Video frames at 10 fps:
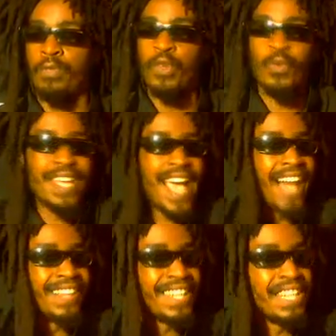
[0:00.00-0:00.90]
The
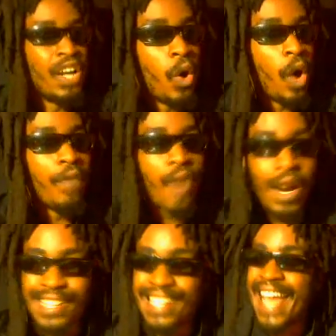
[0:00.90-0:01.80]
reality, though, of
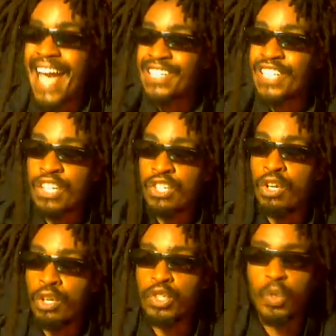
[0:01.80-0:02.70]
our
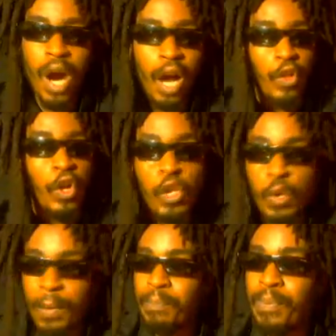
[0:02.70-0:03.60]
connection to other
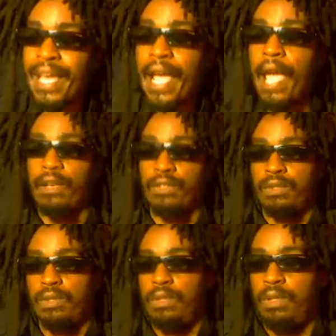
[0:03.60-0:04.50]
human beings